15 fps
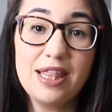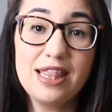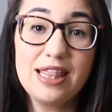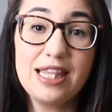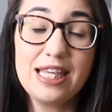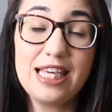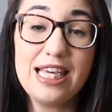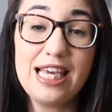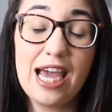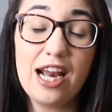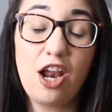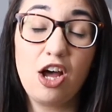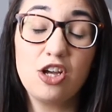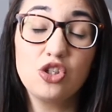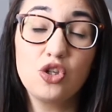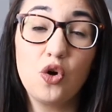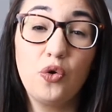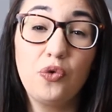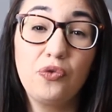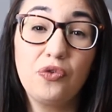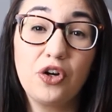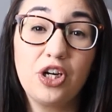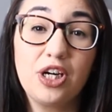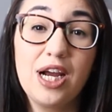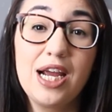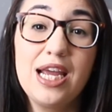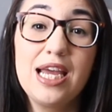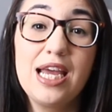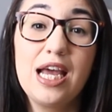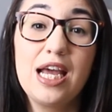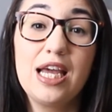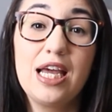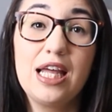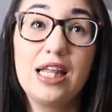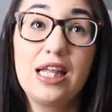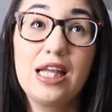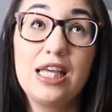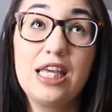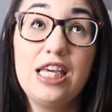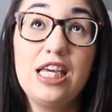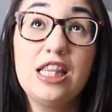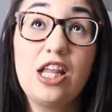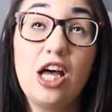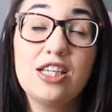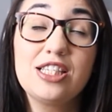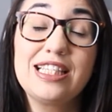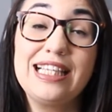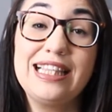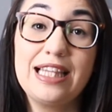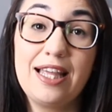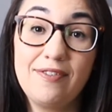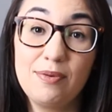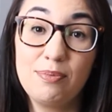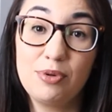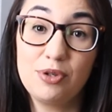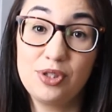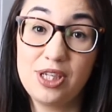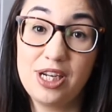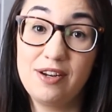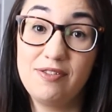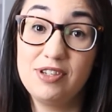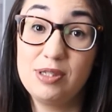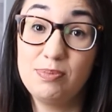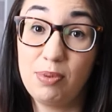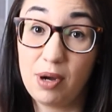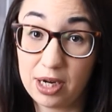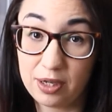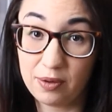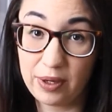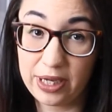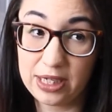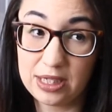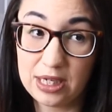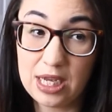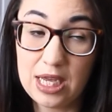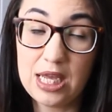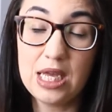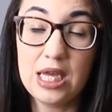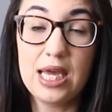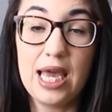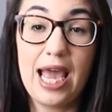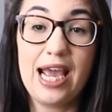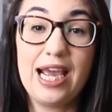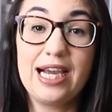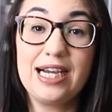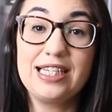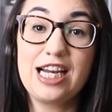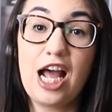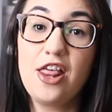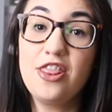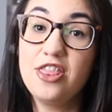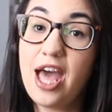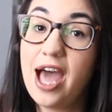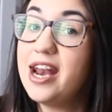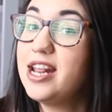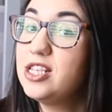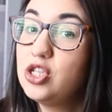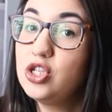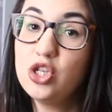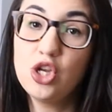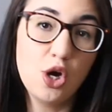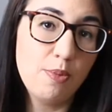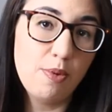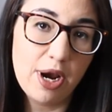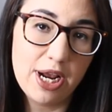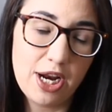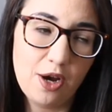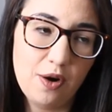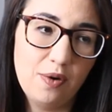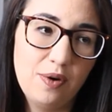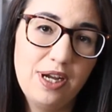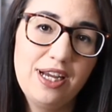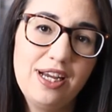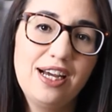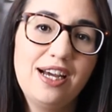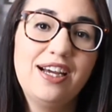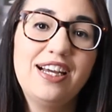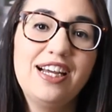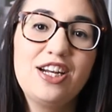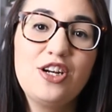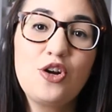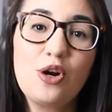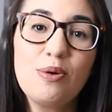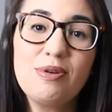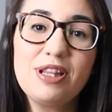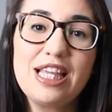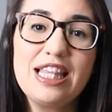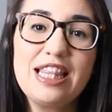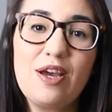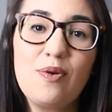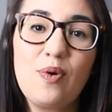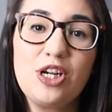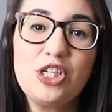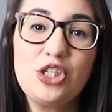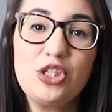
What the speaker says: he had lost over, he lost 11% of his body weight, and that is no bueno. Normally they want